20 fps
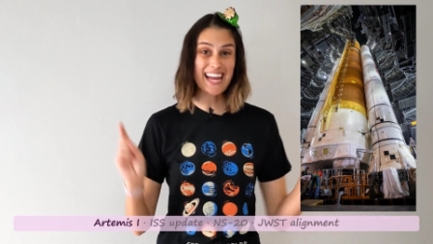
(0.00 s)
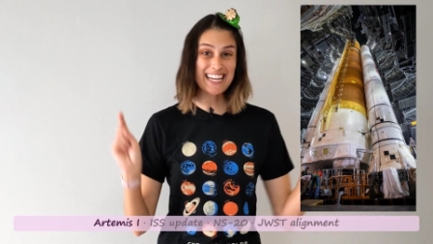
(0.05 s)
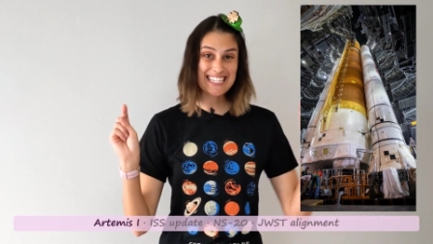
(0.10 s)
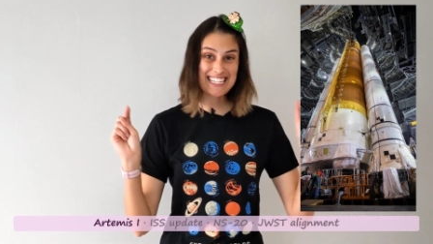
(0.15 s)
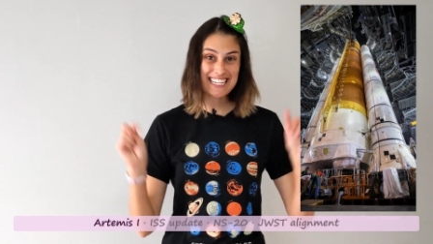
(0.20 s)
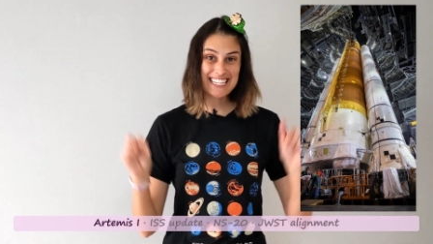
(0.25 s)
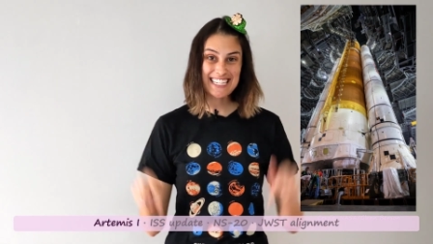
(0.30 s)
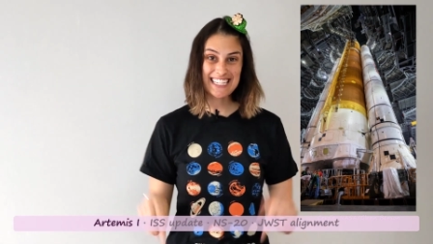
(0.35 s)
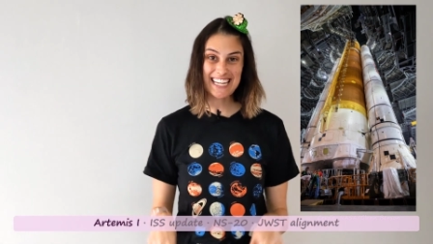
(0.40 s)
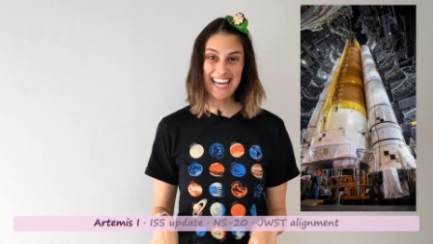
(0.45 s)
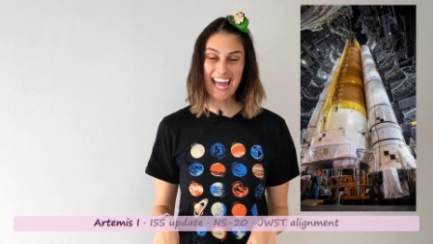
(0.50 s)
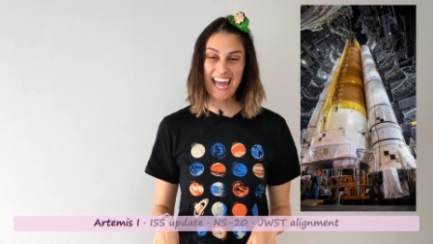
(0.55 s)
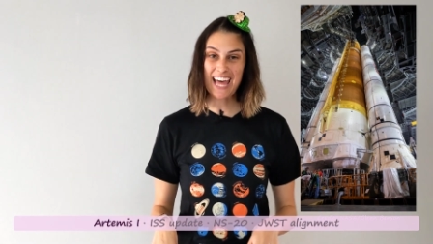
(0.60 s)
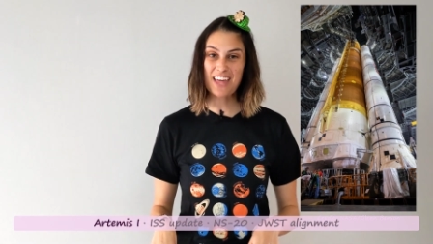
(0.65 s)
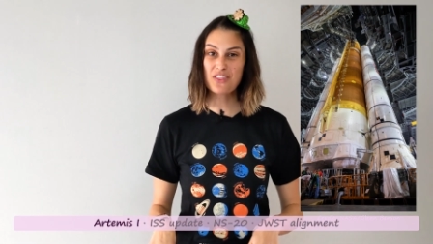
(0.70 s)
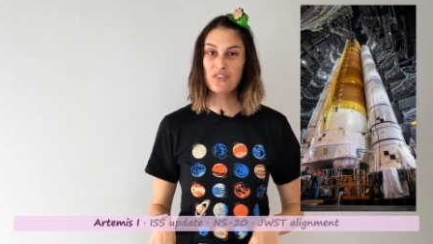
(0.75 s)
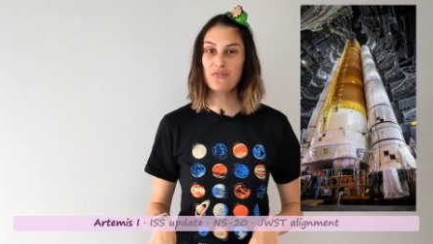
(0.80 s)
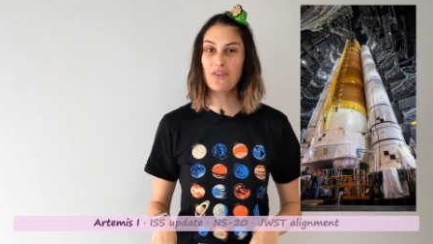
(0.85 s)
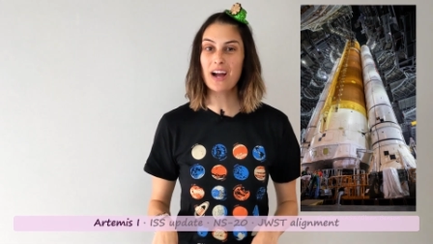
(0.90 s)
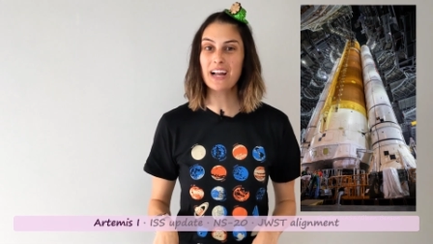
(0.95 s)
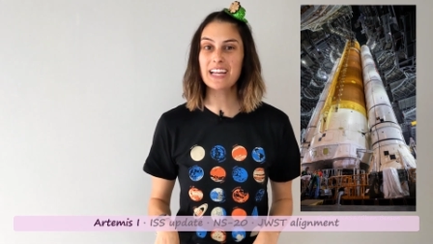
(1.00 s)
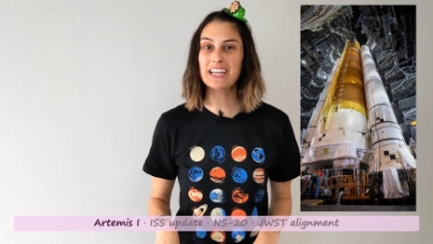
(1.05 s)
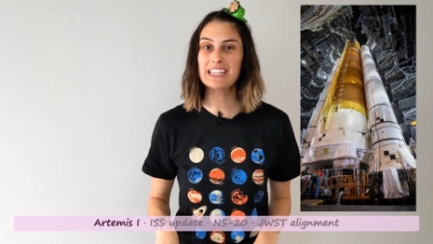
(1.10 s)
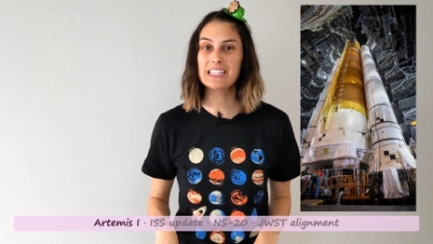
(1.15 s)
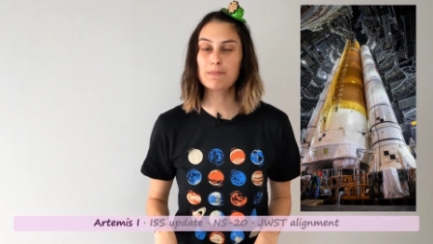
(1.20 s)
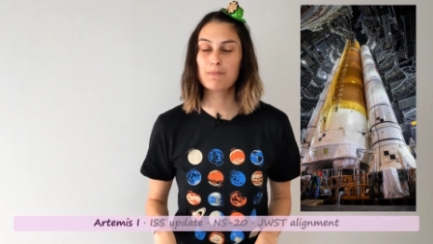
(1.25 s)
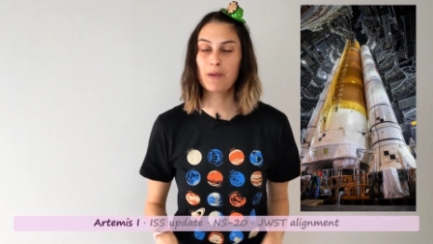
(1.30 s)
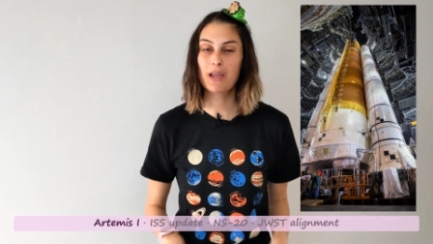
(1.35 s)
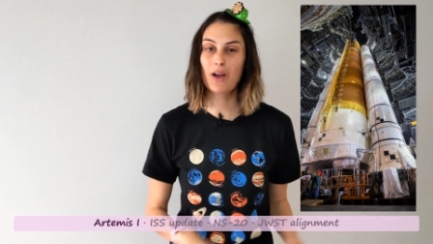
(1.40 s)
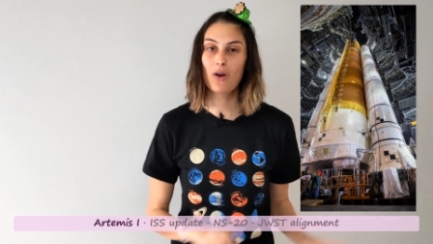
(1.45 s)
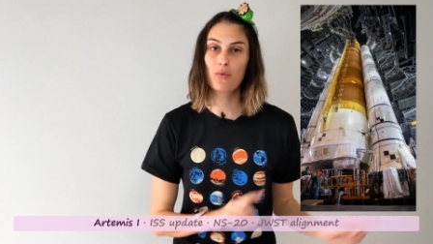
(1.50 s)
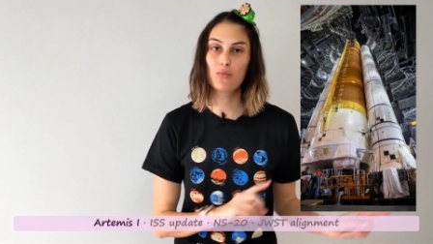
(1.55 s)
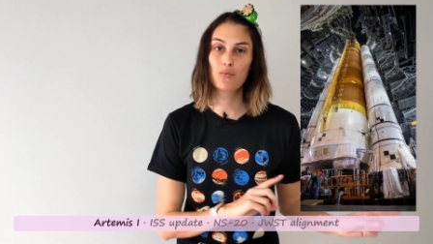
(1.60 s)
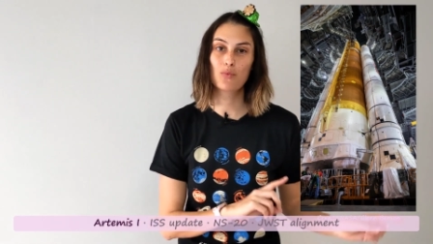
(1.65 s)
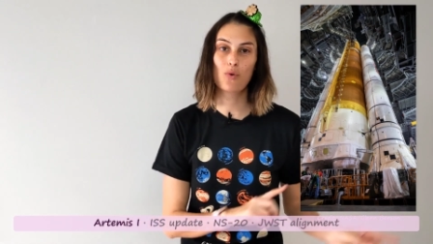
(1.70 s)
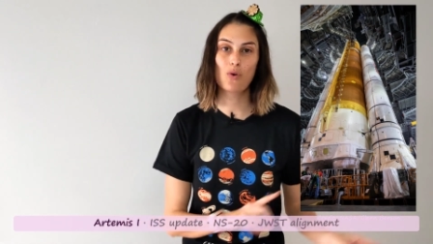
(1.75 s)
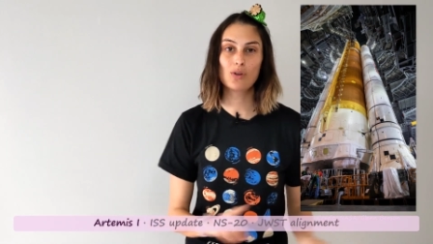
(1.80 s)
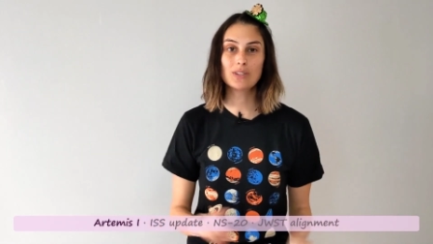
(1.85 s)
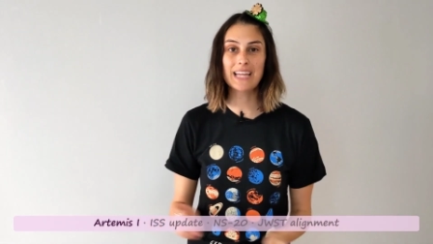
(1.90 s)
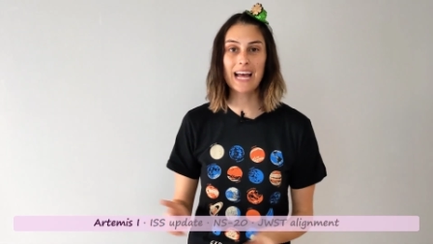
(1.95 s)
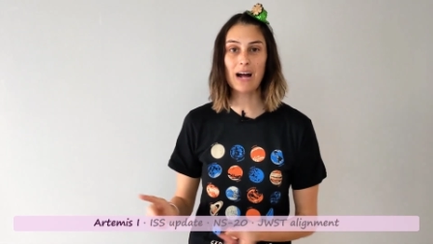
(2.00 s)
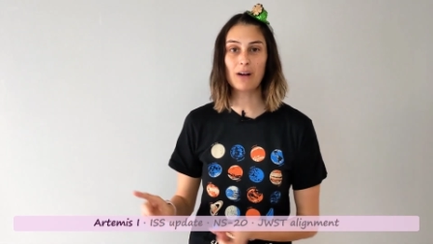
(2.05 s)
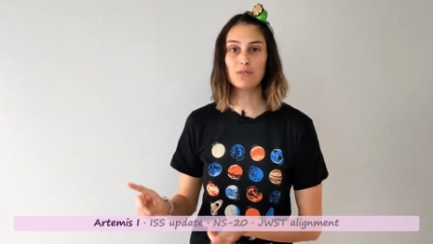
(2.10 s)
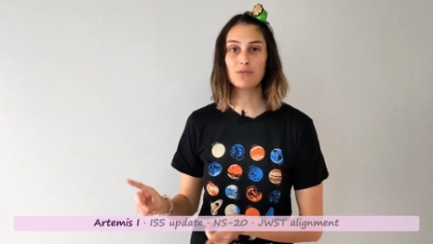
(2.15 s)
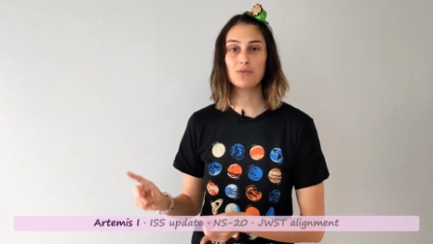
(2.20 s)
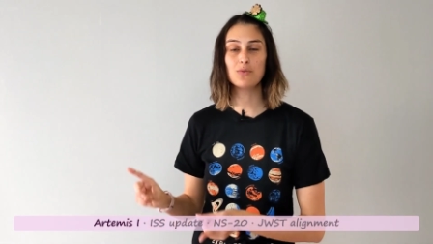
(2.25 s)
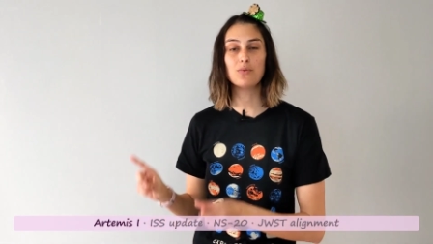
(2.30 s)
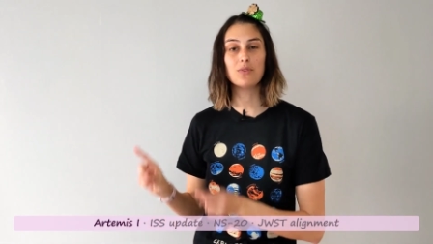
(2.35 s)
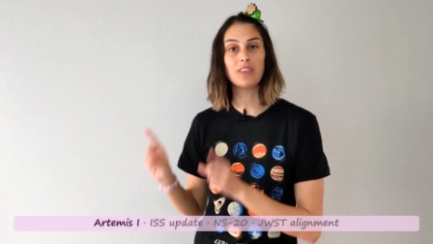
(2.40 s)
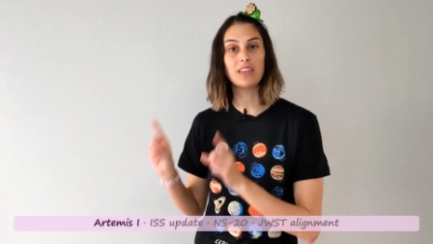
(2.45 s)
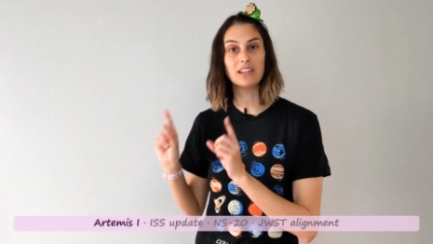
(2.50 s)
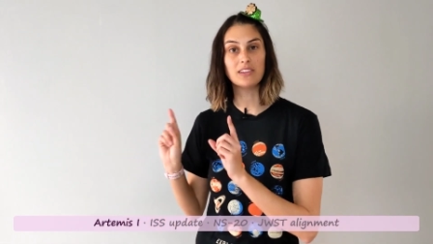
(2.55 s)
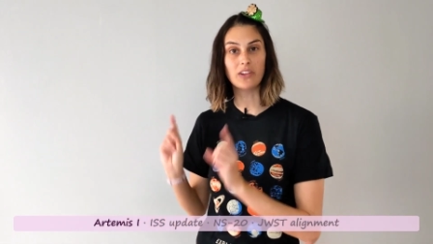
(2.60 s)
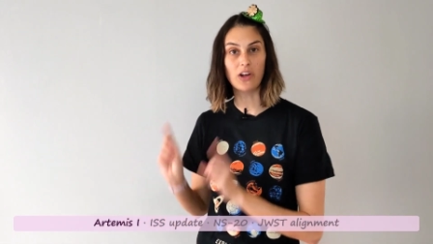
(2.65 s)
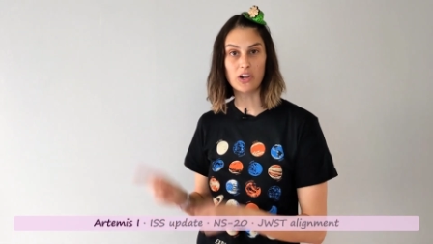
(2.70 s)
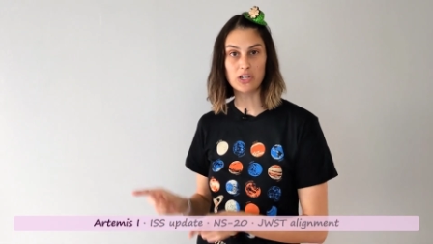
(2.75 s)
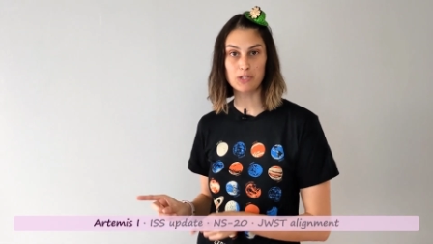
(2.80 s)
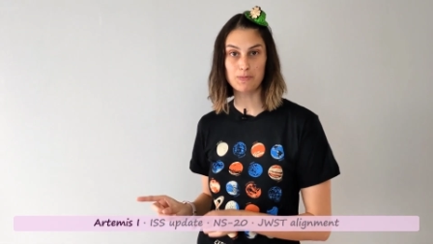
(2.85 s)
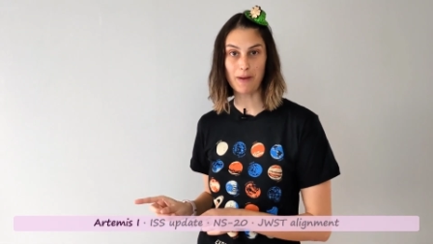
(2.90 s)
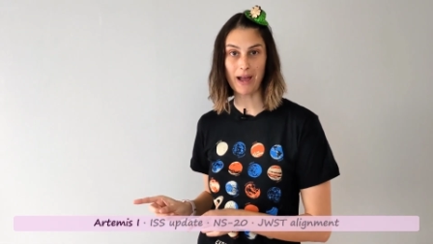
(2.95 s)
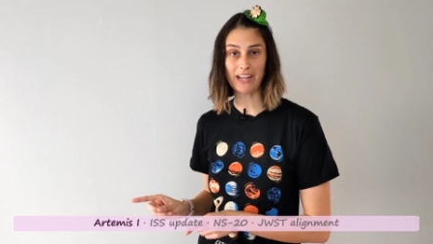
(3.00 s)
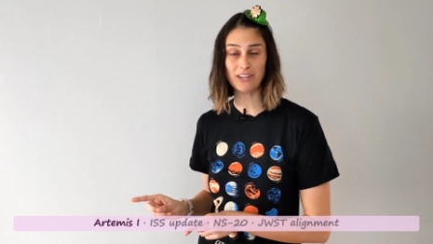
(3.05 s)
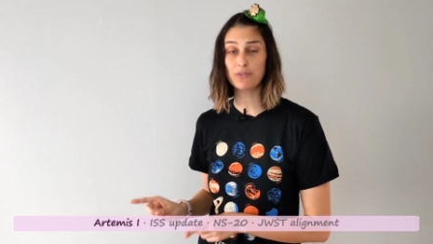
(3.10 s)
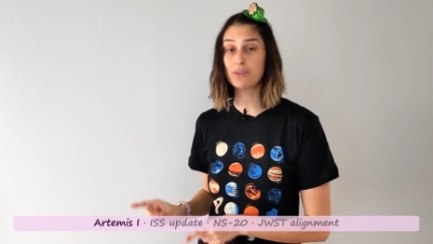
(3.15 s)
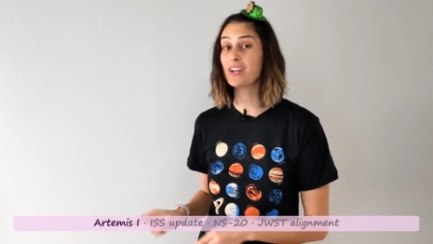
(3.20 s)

and today the rocket is being rolled out to the launch pad.